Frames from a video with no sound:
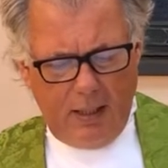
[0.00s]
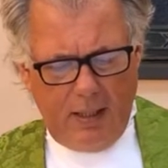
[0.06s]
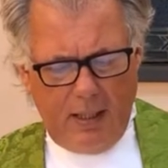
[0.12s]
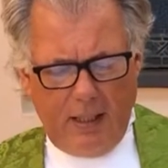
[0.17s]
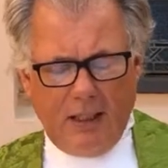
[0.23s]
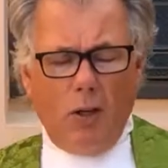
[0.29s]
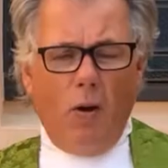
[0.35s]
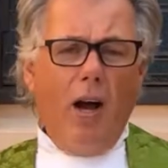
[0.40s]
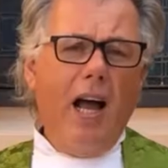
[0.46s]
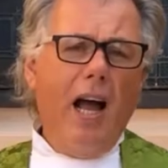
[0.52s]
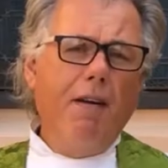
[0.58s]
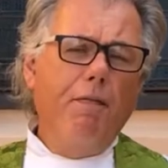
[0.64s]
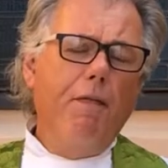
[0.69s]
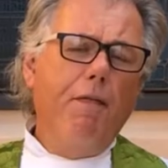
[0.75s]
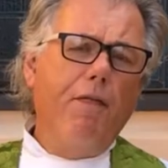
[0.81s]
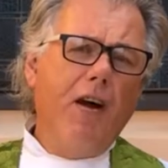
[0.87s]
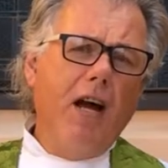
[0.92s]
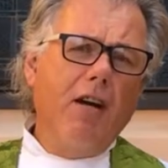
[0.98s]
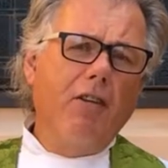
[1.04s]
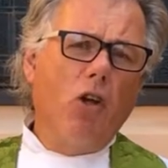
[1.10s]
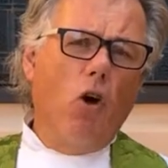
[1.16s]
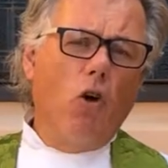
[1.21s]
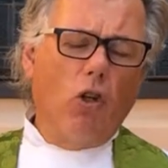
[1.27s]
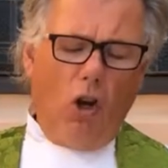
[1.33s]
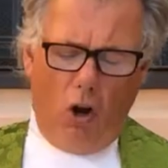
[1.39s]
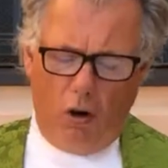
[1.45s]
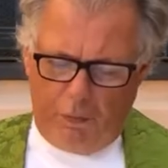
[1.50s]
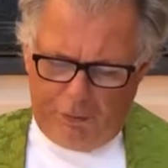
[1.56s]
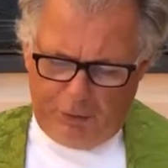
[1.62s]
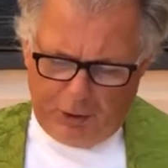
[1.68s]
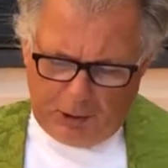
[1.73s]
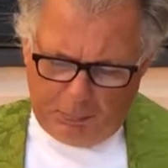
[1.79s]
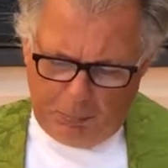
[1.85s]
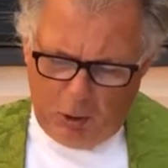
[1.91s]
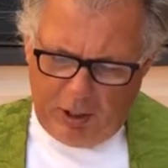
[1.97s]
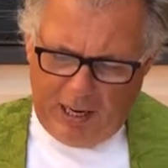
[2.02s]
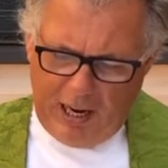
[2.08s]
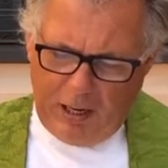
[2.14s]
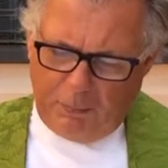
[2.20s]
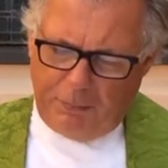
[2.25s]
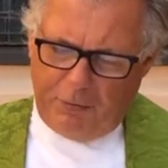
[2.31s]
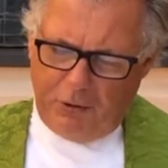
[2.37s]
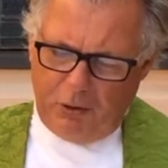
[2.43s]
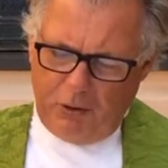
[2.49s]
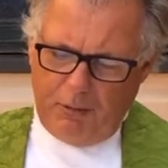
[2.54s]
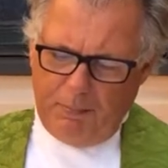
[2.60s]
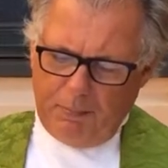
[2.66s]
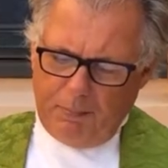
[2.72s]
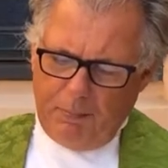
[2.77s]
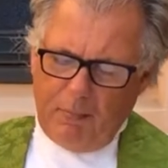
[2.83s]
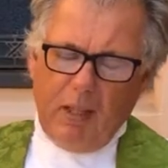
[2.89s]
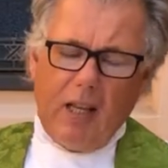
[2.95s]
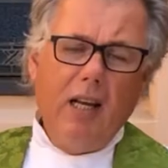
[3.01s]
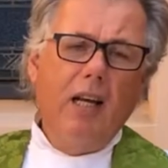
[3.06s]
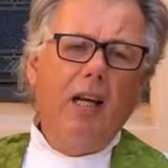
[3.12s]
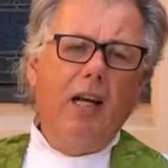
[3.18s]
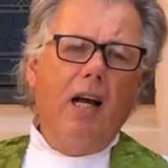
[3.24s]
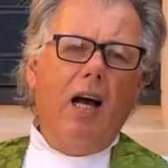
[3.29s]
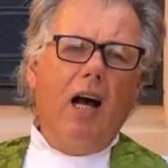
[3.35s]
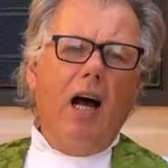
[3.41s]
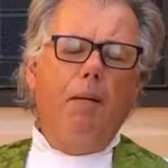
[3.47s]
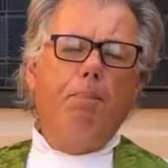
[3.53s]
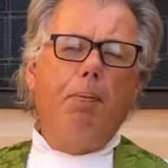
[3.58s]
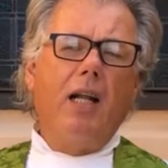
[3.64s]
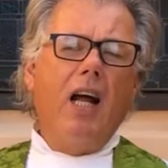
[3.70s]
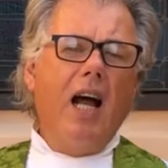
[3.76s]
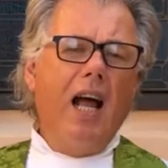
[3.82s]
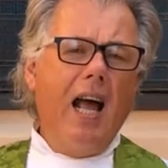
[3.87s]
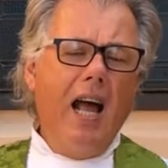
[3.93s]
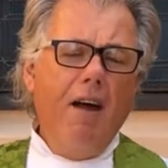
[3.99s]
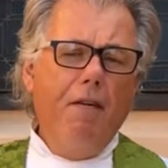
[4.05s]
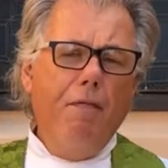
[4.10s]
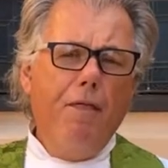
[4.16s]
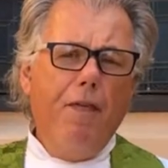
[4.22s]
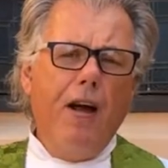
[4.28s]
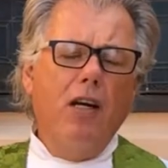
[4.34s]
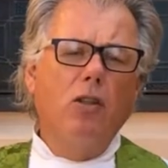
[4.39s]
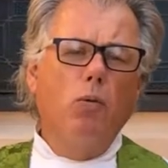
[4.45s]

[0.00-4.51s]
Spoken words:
So I haven't found Lord Longford's book helpful, but I have found